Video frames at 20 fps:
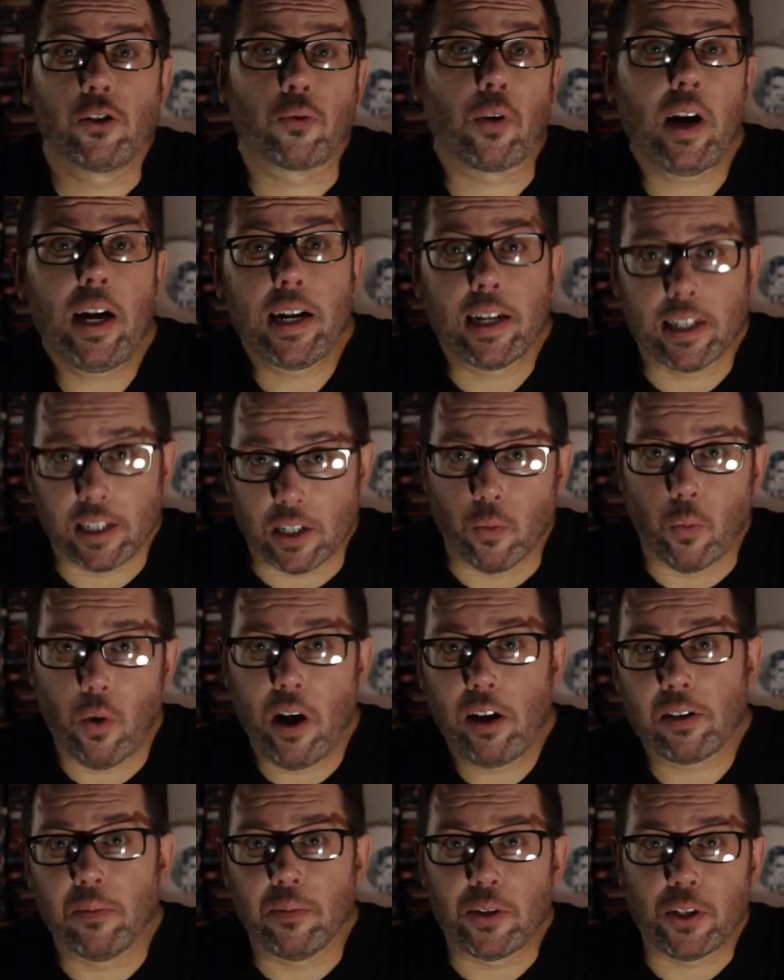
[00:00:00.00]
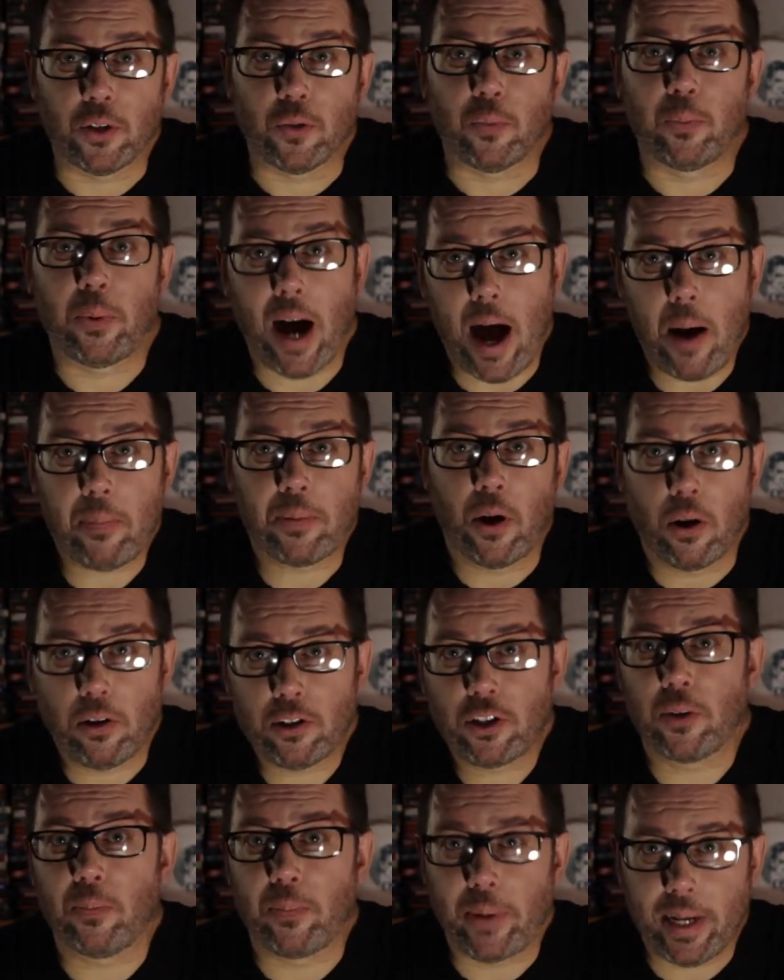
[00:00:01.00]
Greetings and welcome to Pop
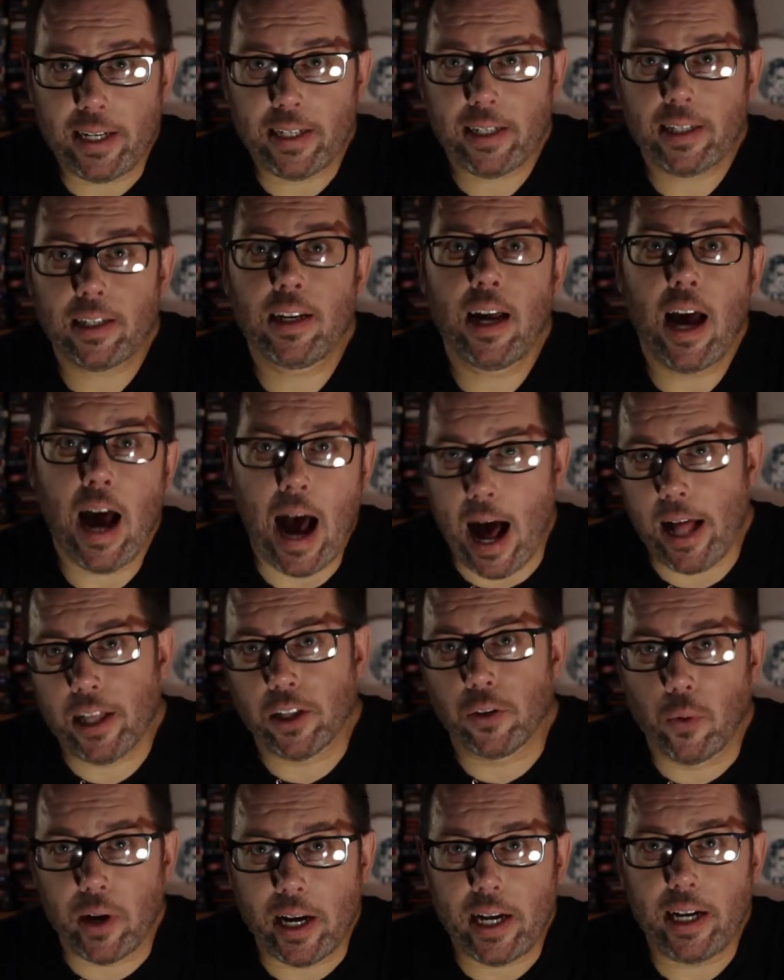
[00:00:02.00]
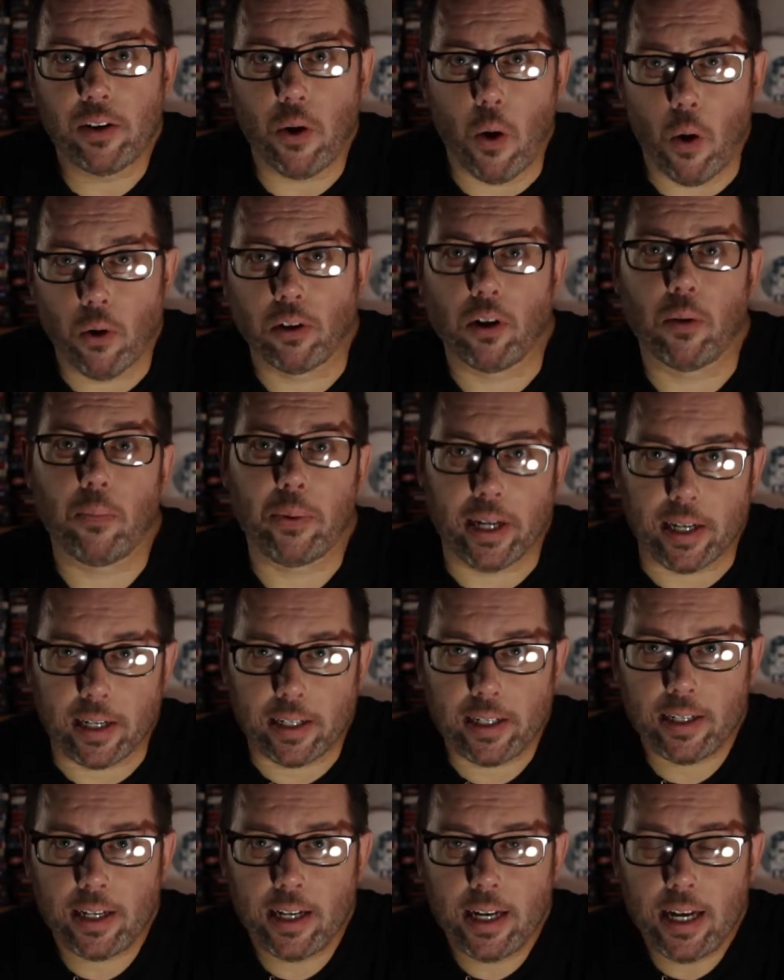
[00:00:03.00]
Culture Beasts Halloween Horror
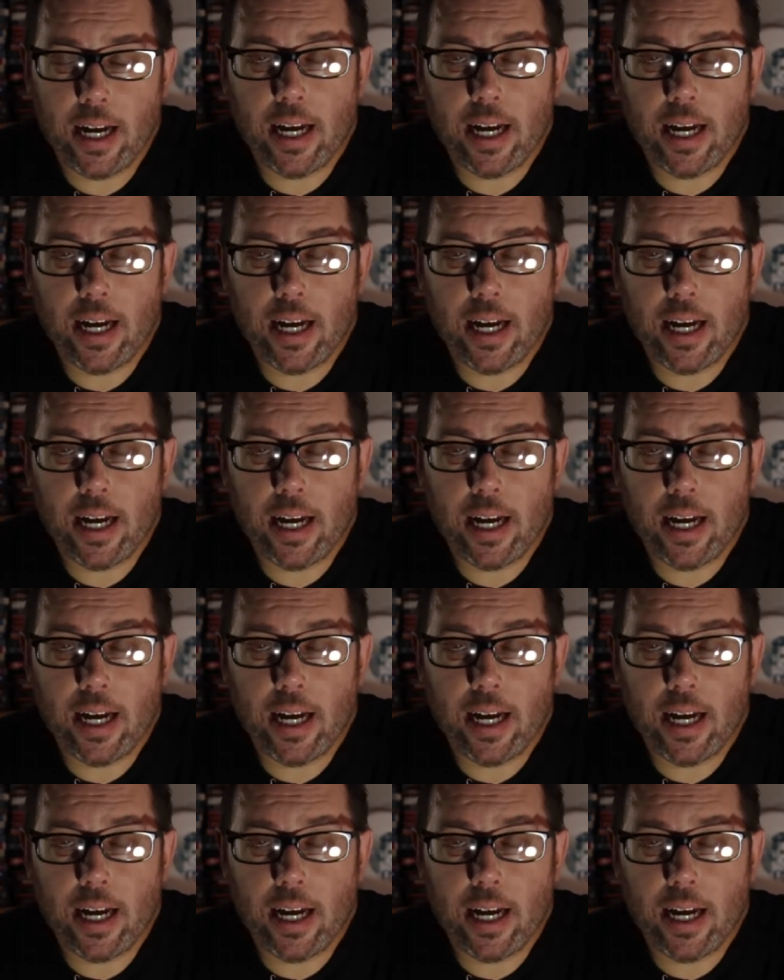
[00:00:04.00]
Picks,